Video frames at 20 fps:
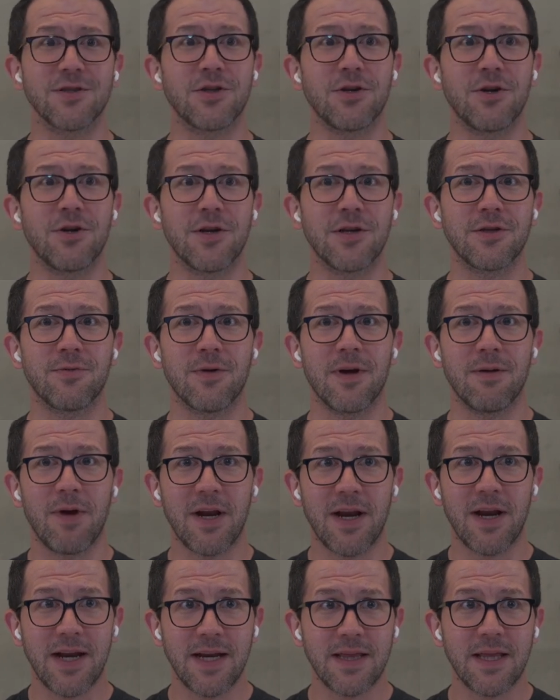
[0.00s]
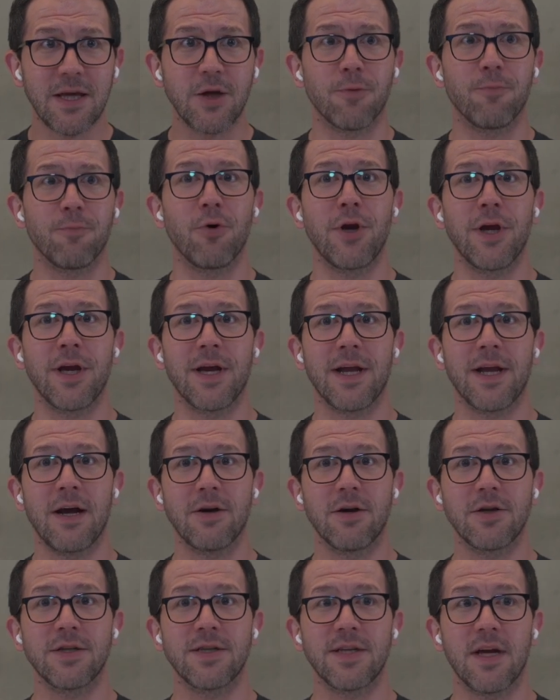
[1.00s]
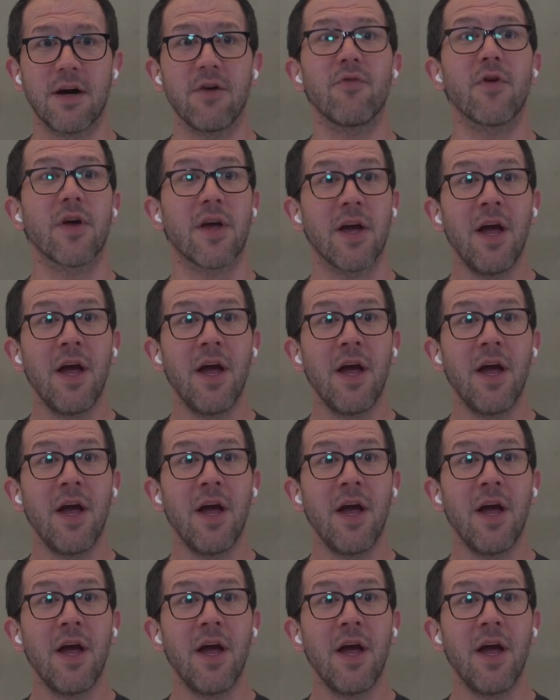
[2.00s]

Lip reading: You don't have to worry about anything. You're putting it out yourself. Like,